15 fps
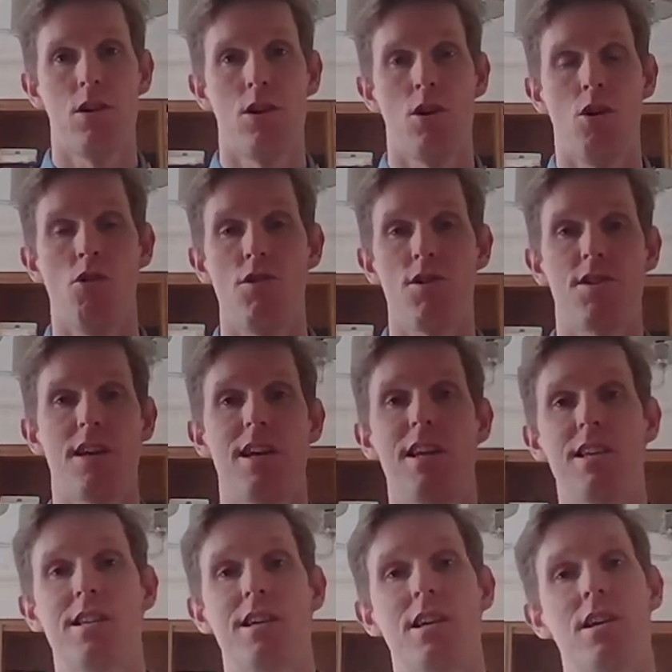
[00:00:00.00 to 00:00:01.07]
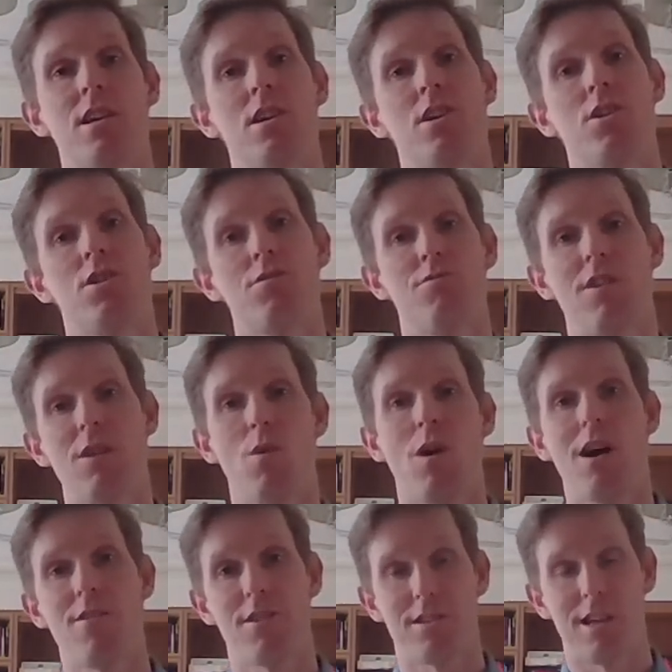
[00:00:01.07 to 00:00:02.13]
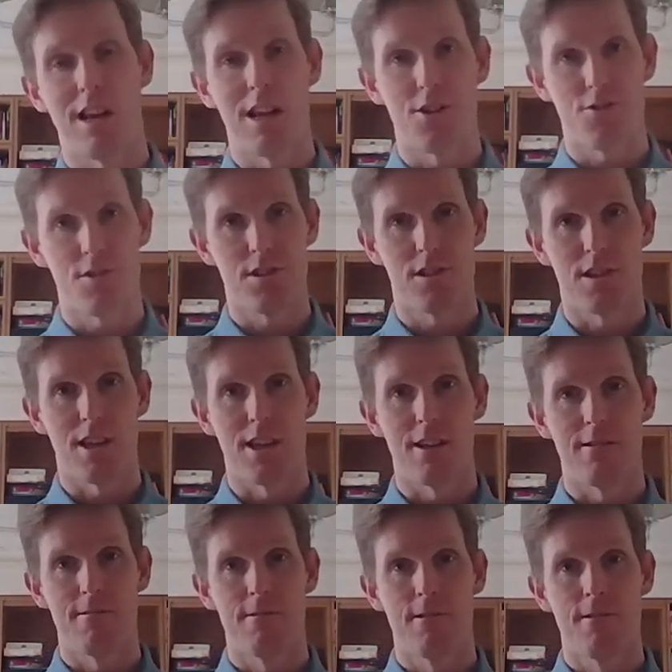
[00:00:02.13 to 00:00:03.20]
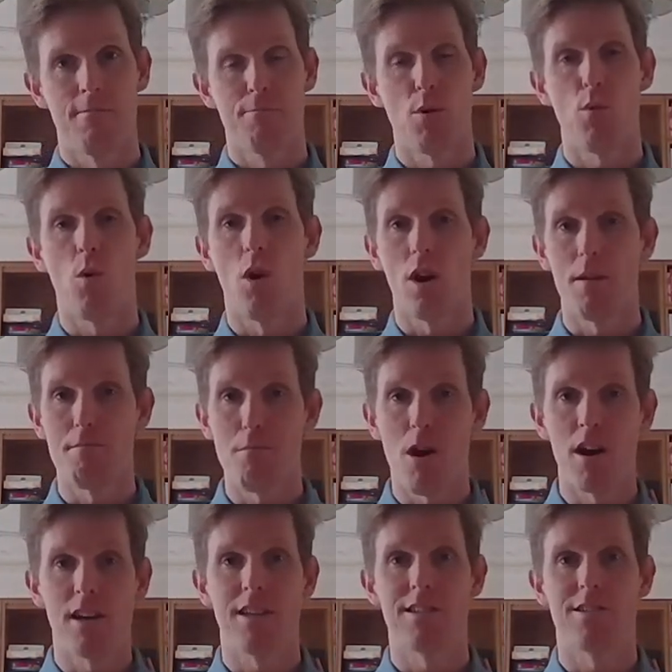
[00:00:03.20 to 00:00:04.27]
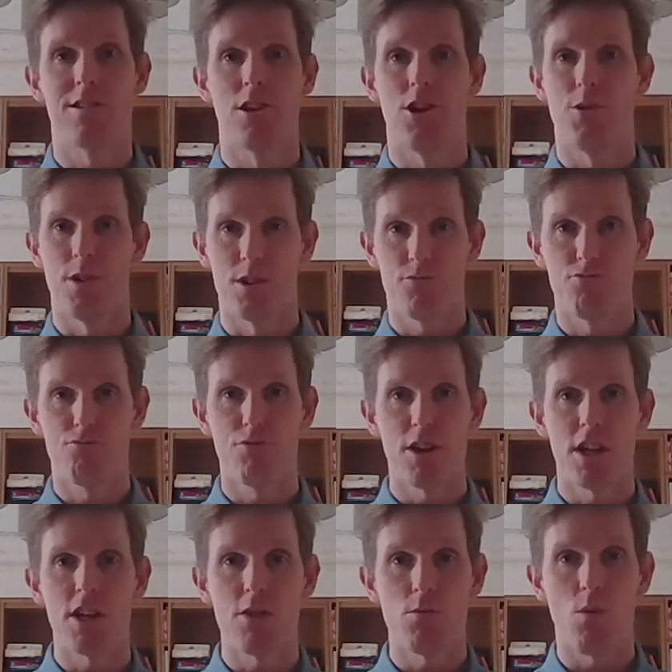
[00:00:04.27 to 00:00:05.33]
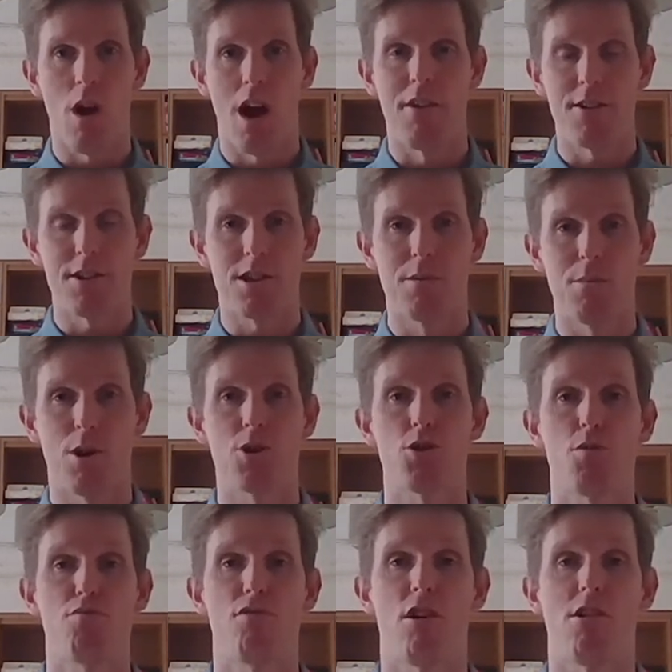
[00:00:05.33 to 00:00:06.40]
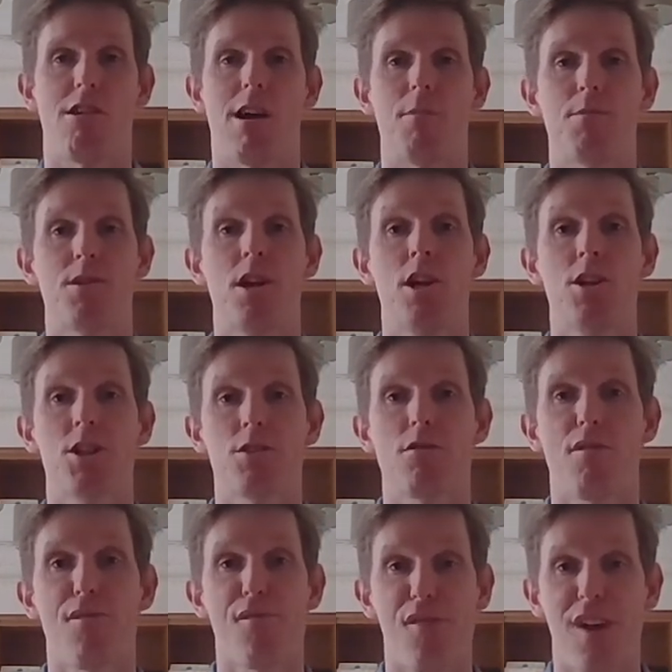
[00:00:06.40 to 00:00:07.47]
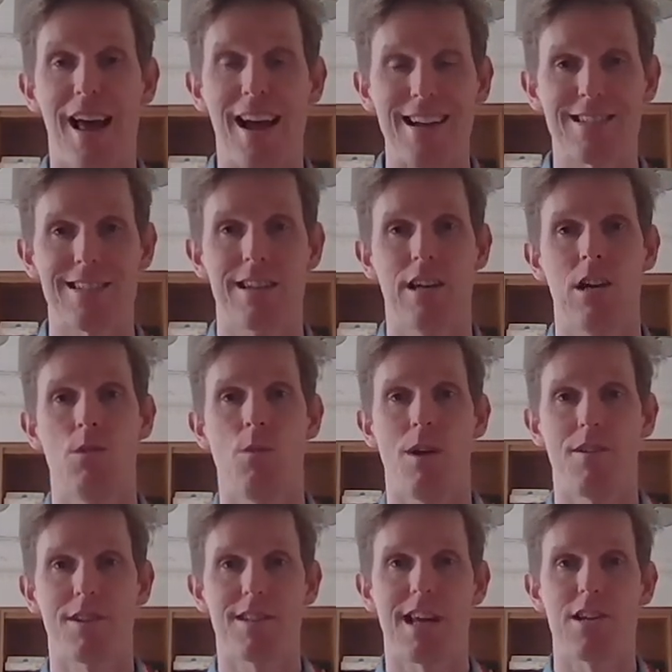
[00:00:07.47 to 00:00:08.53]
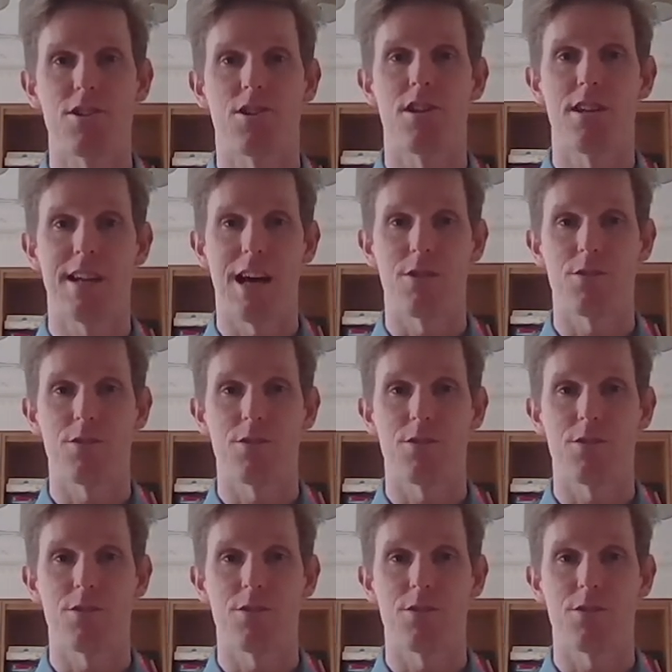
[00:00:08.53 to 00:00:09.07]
or indeed to rewire its electricity. But what it might need to do is rewire its commercial programs to reflect where attention now